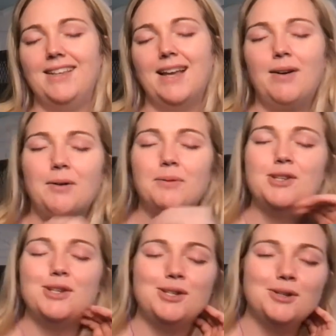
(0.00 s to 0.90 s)
Now I
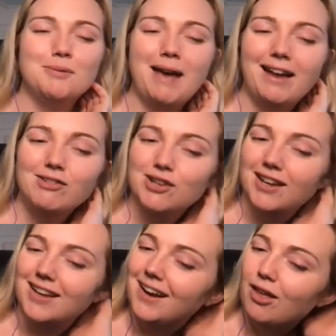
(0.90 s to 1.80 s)
want you to
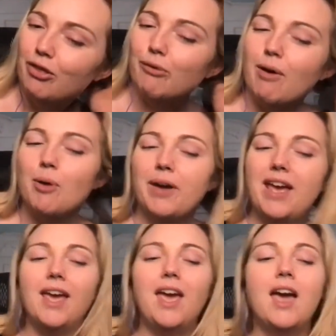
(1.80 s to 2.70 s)
imagine
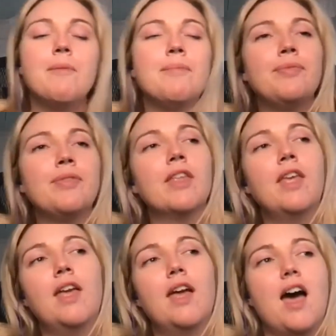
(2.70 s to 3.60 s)
throwing
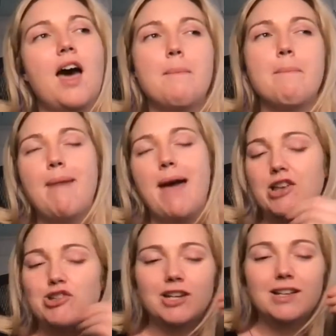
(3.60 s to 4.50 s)
a
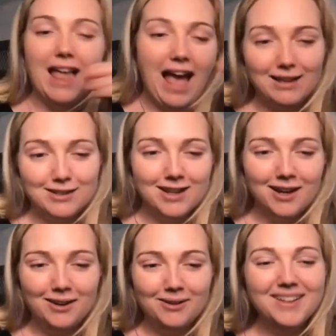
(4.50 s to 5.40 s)
magic
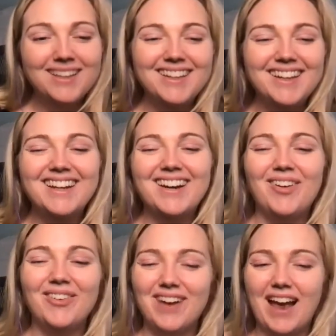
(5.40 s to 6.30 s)
lasso
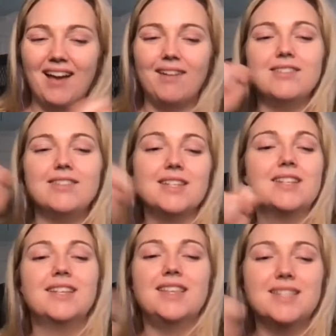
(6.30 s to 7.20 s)
around
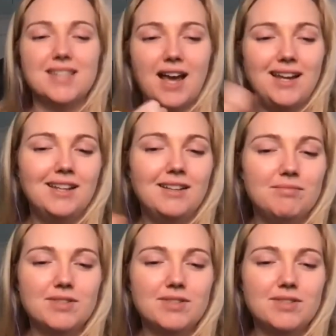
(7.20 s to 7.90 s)
this item.